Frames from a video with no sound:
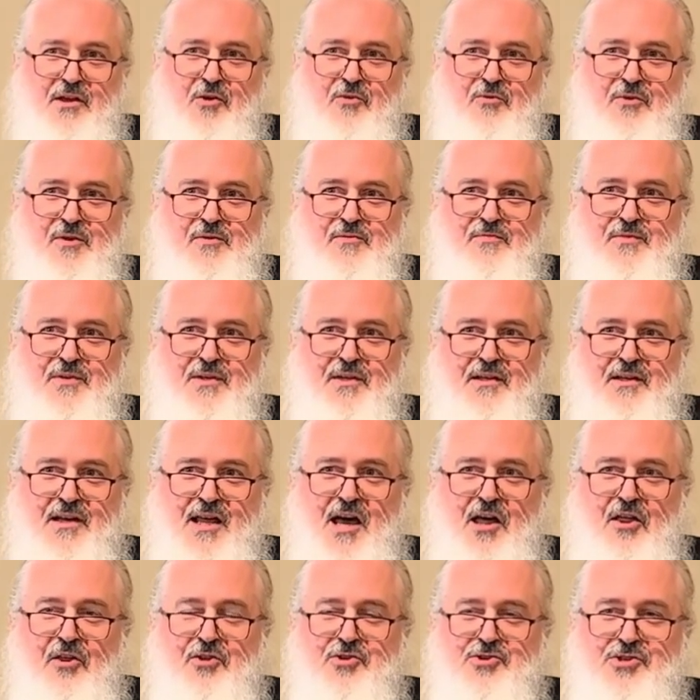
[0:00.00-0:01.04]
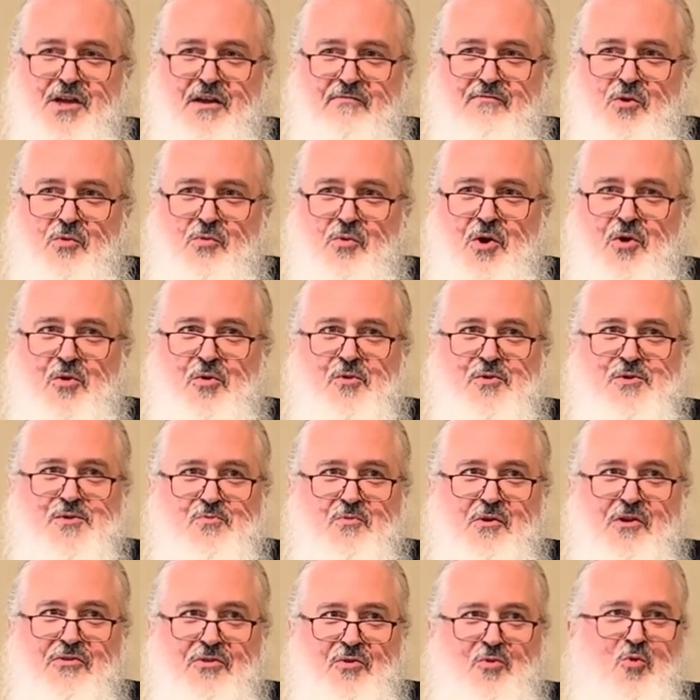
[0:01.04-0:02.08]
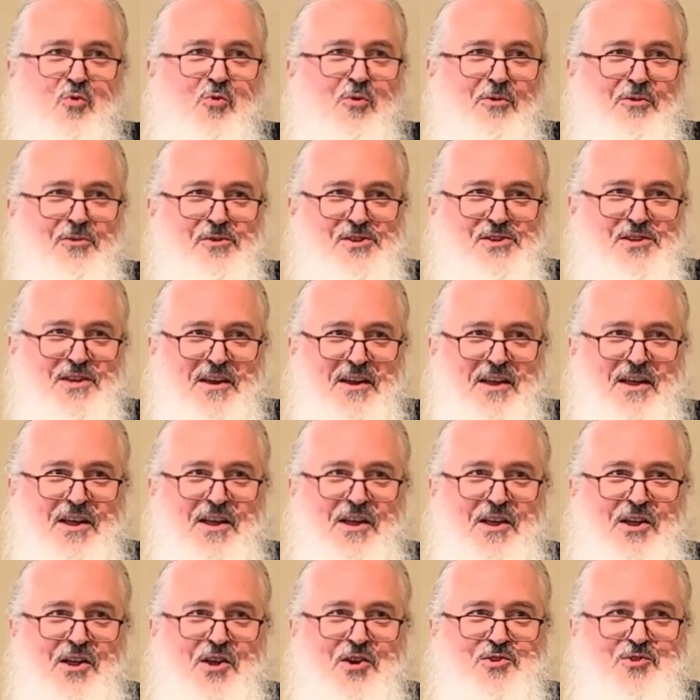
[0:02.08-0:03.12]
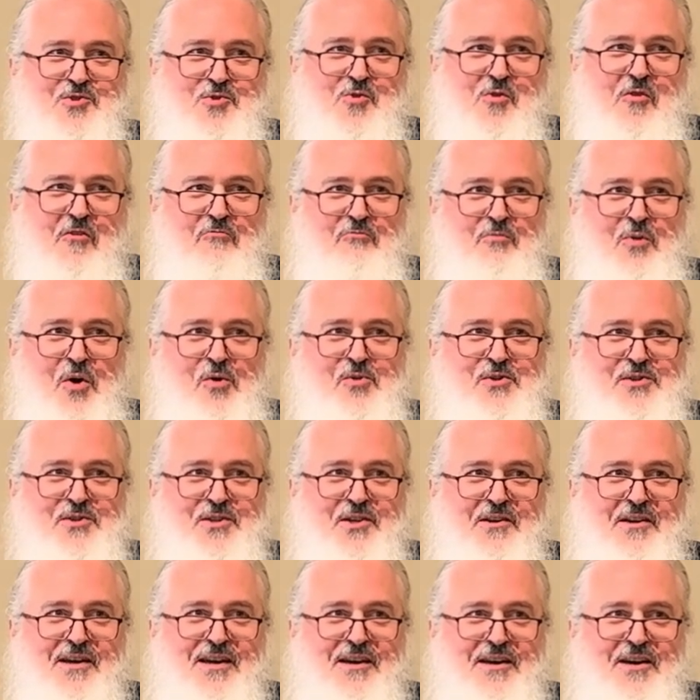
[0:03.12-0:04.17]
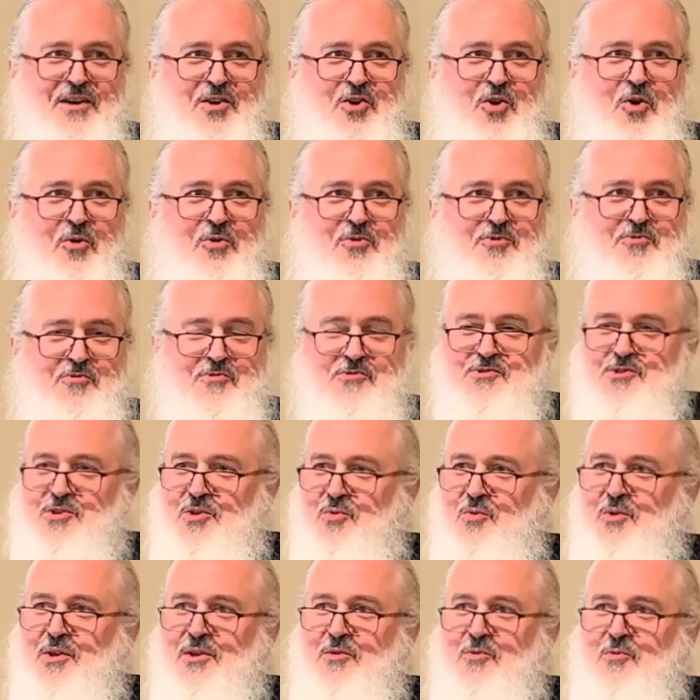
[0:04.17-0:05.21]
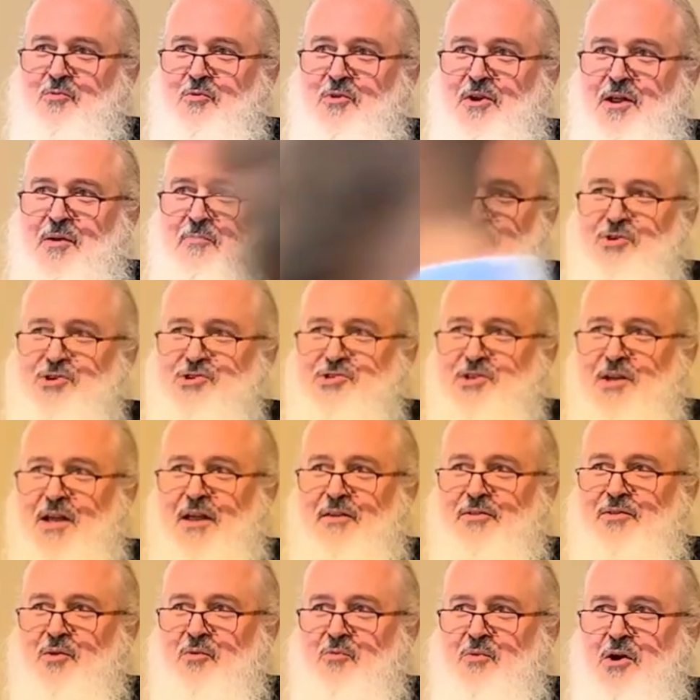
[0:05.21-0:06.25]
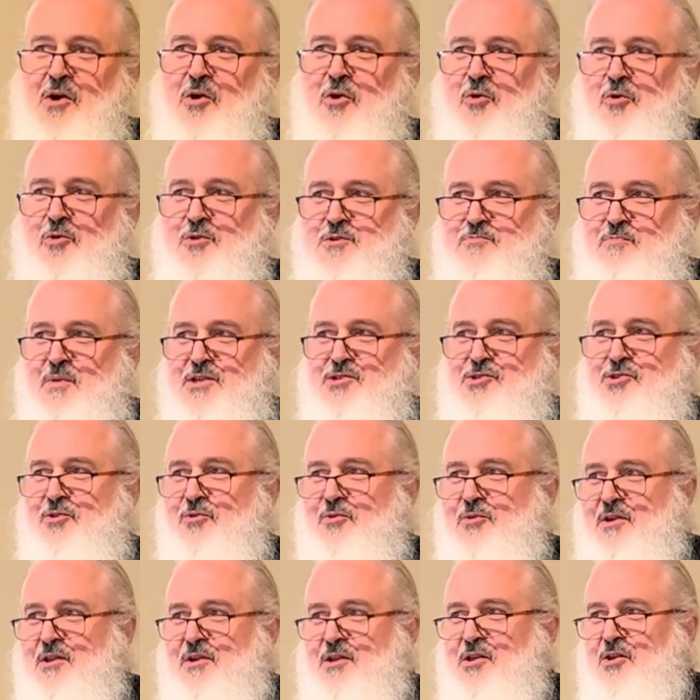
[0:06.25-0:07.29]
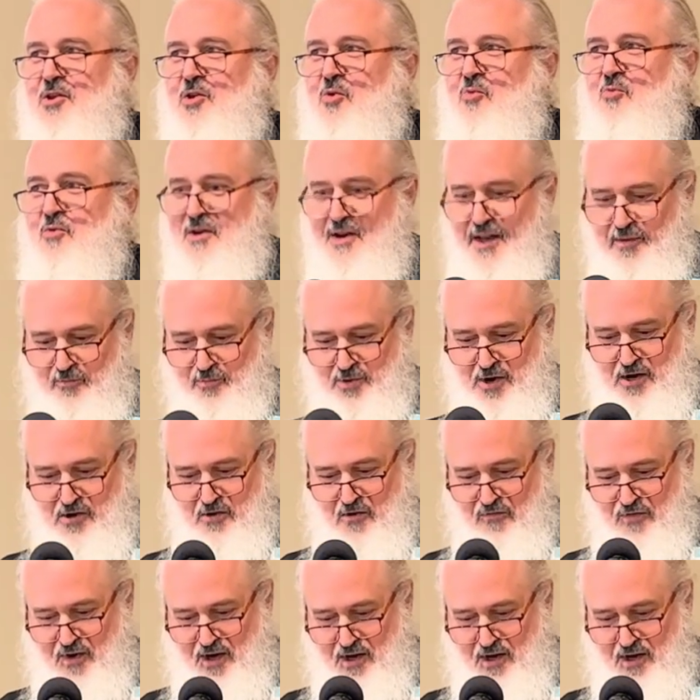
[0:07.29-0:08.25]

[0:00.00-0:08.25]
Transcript: you know, the, the analogy of a rose with thorns is true of most uh, cultures. You, you want to appreciate the rose, but you, you don't want to prick your